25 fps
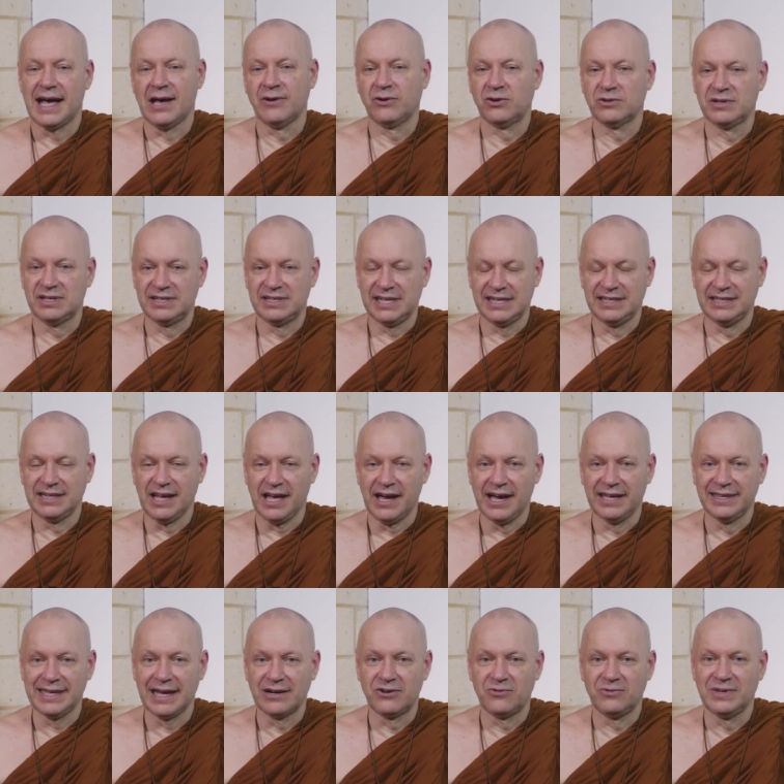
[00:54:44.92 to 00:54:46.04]
I'm going to deny
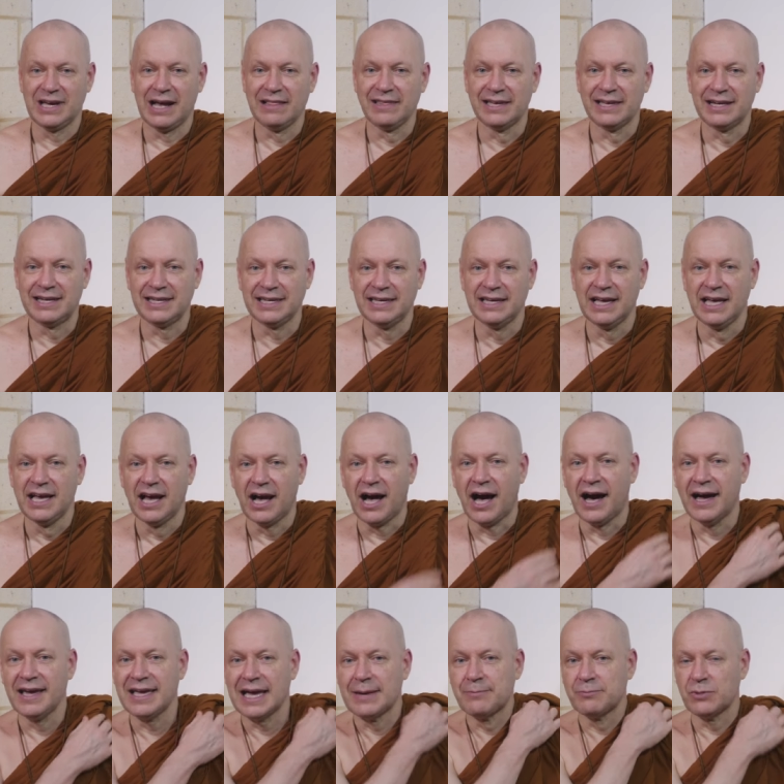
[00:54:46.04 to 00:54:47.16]
that reality.
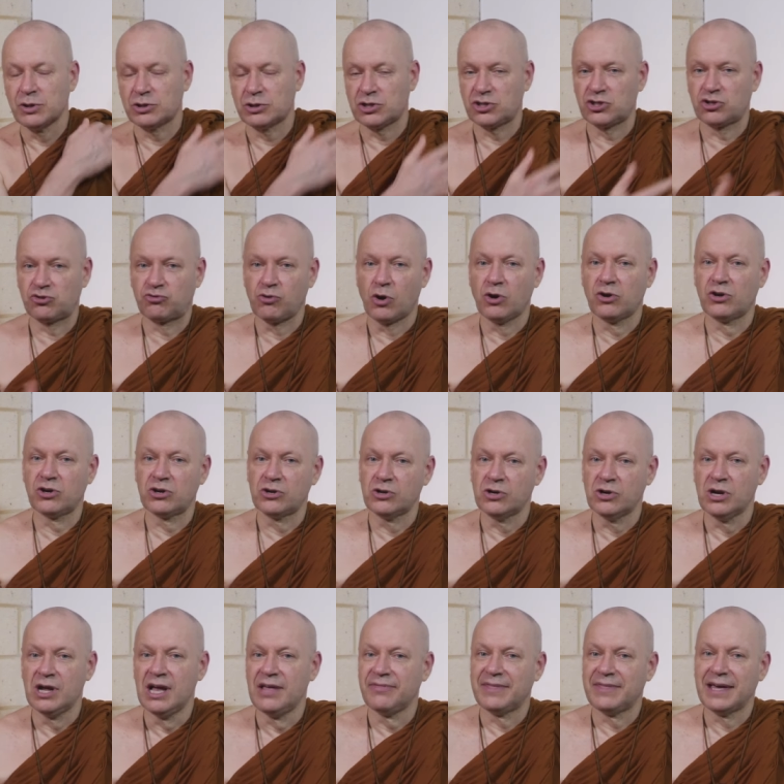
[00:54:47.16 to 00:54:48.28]
I am much
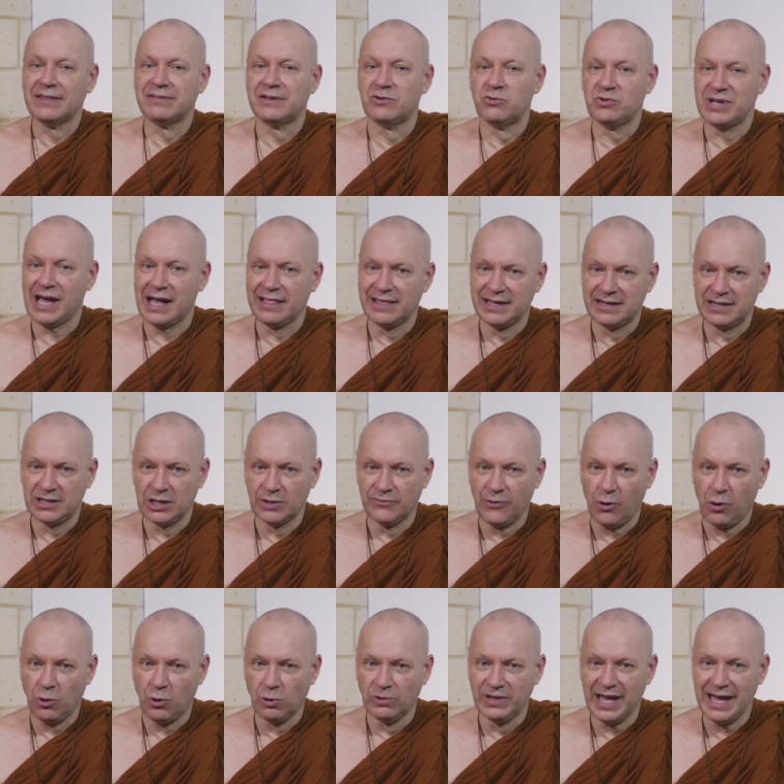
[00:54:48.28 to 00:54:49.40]
stronger than the reality of
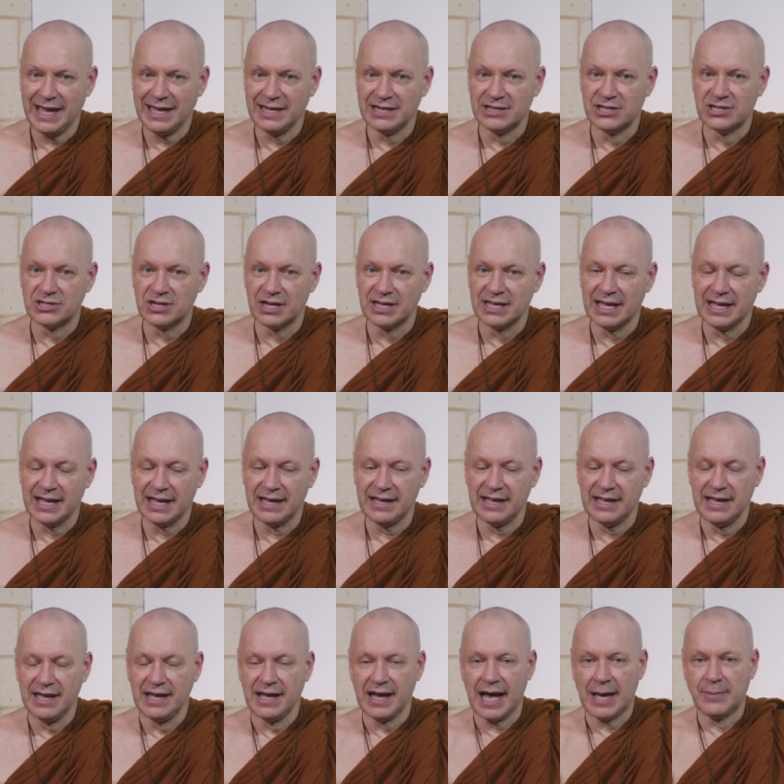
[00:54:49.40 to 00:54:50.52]
old age. Yeah,
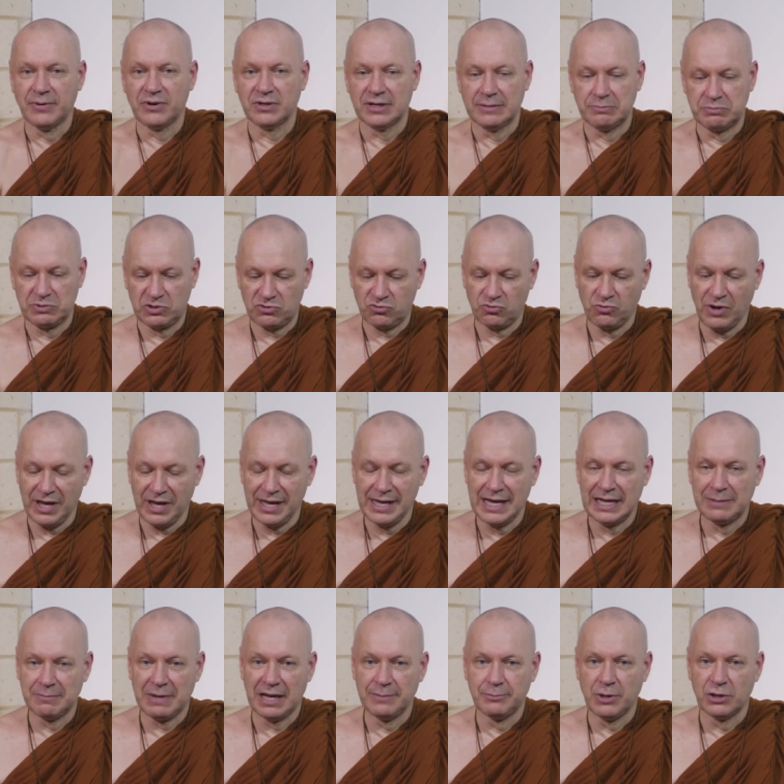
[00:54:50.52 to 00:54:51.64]
I'm going to
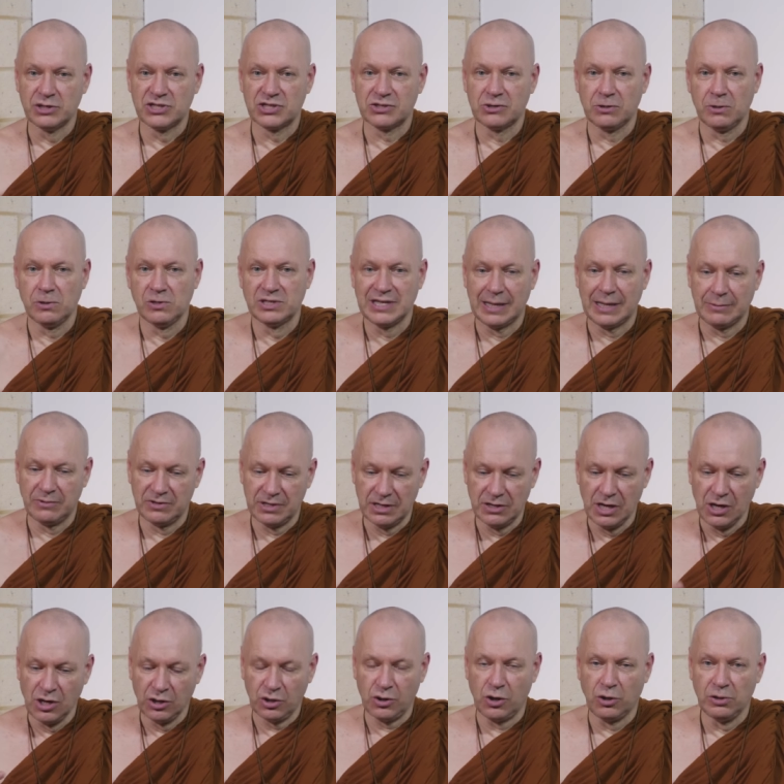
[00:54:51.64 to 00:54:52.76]
train my muscles. I'm going to
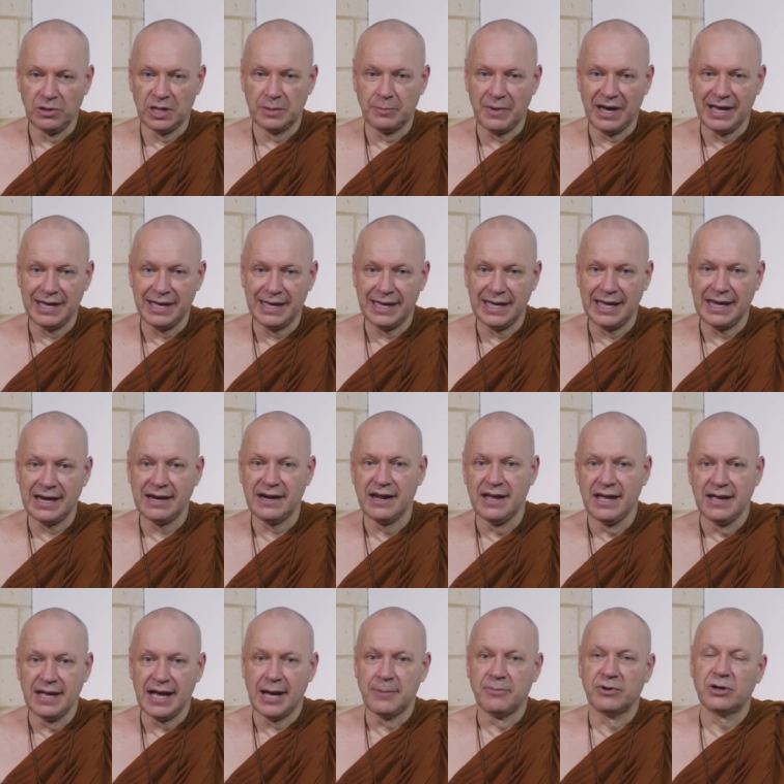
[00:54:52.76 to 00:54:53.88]
color my hair.
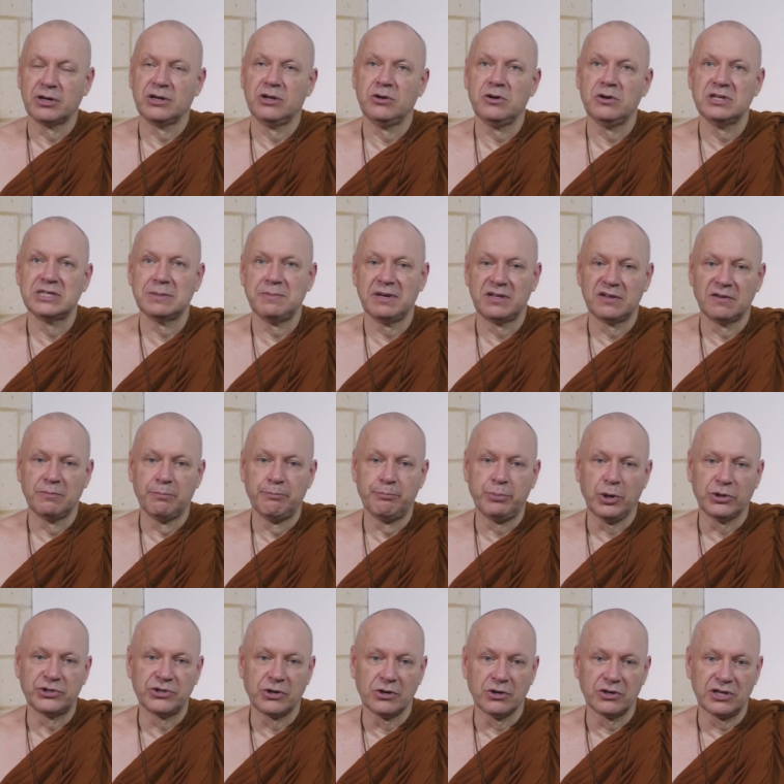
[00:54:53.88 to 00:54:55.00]
I'm going to use a bit of
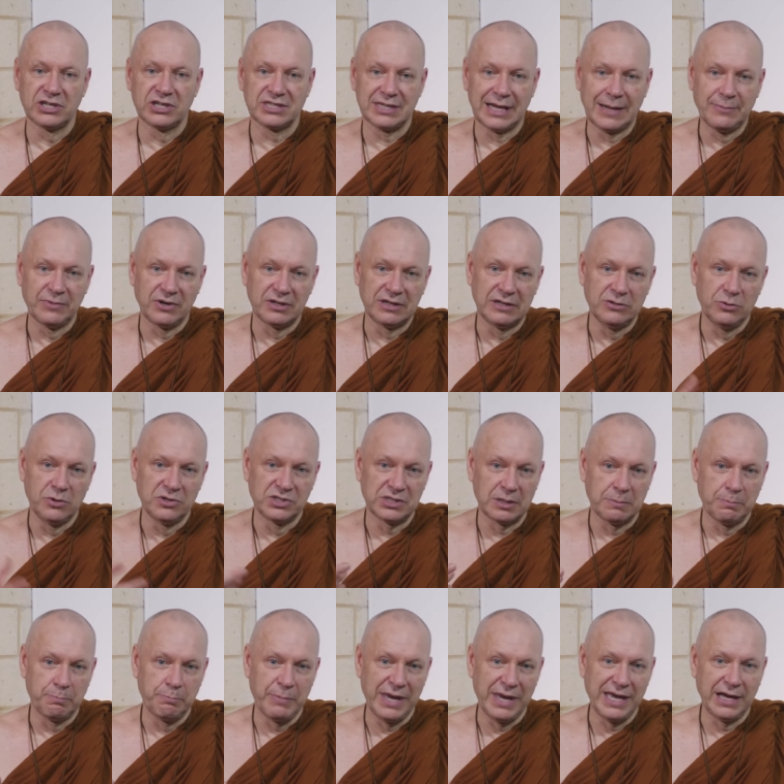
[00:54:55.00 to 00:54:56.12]
Botox. And I'm going to use
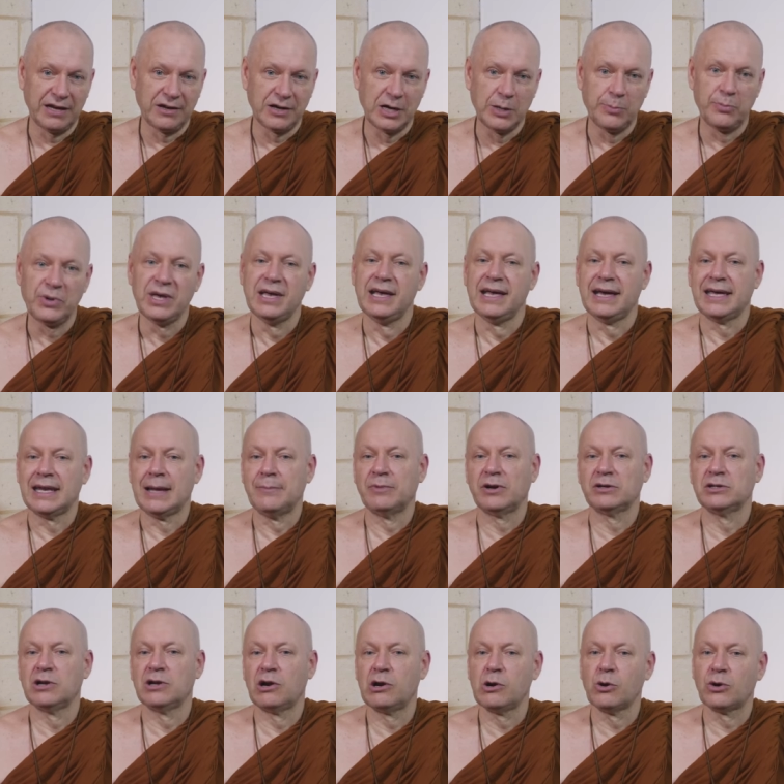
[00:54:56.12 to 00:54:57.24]
some makeup. And I'm
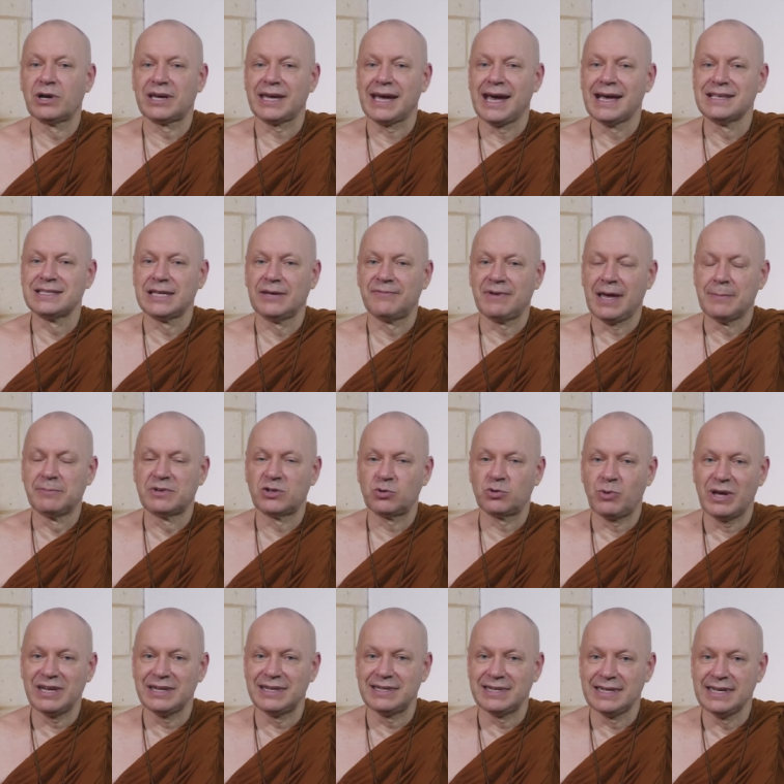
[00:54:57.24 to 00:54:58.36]
going to look as if I'm
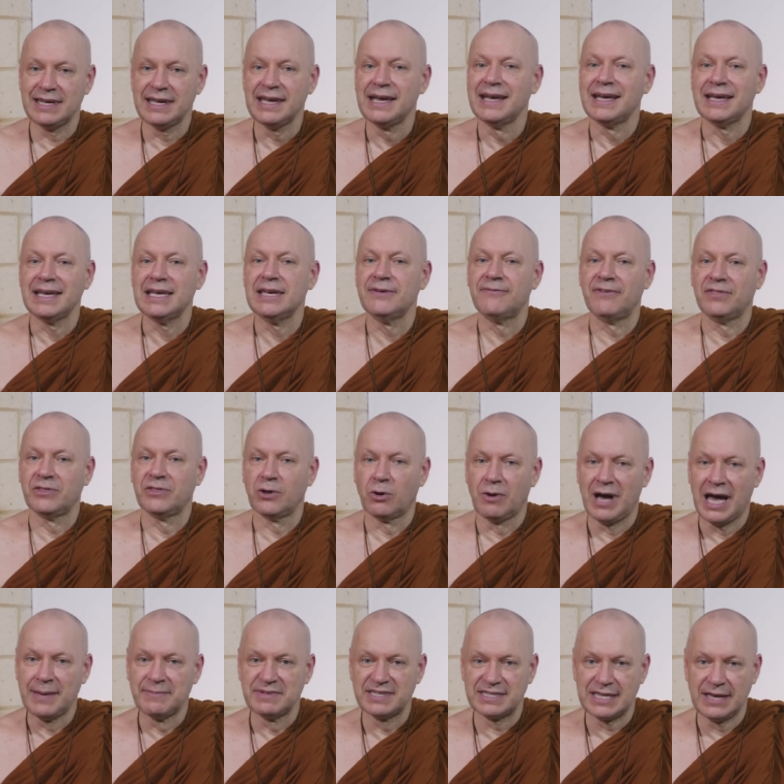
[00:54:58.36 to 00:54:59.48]
twenty, even though
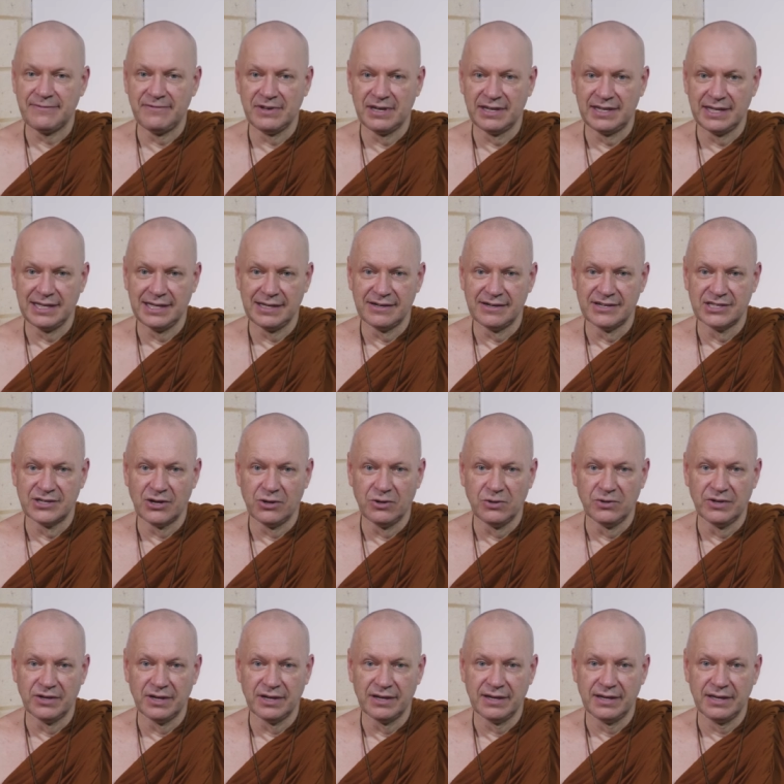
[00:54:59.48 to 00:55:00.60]
I'm seventy years
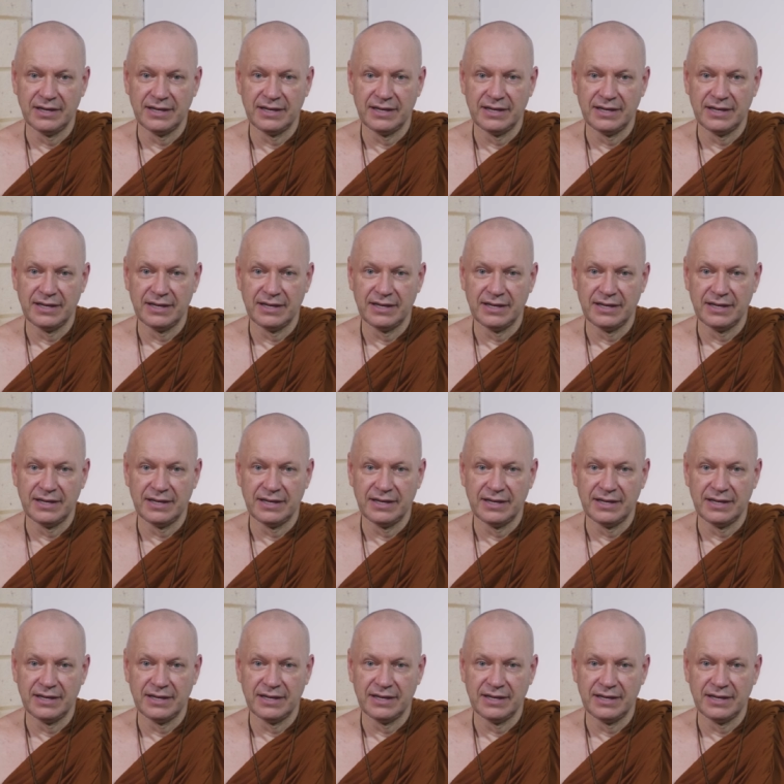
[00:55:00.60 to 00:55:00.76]
older.